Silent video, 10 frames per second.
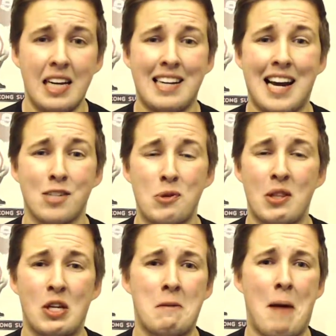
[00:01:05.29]
and as we
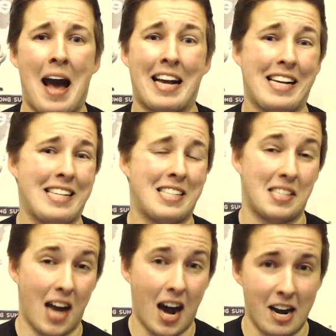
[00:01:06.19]
look back, it is
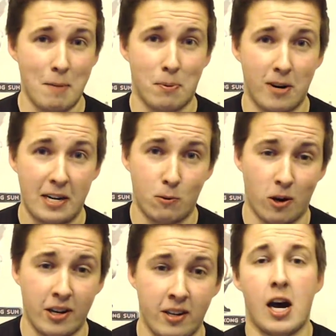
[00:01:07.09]
not a pretty one.